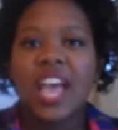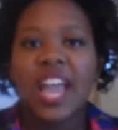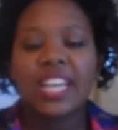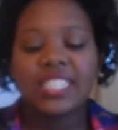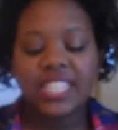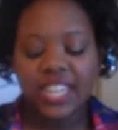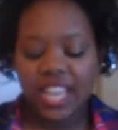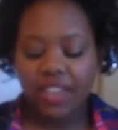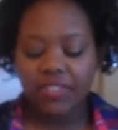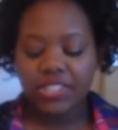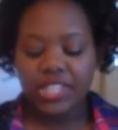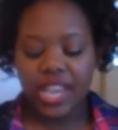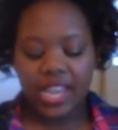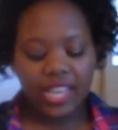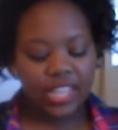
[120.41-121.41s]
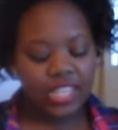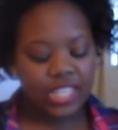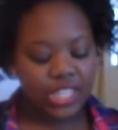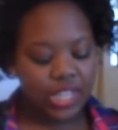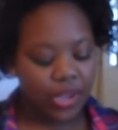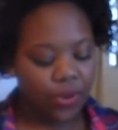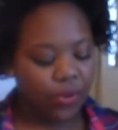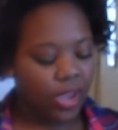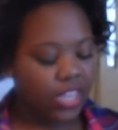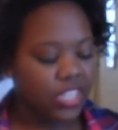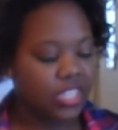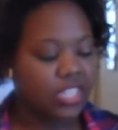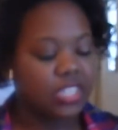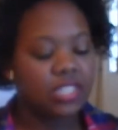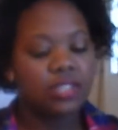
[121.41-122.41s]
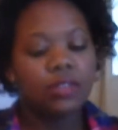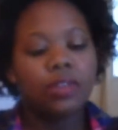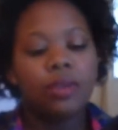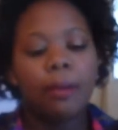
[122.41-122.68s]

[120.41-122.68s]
I didn't have a jacket, so I just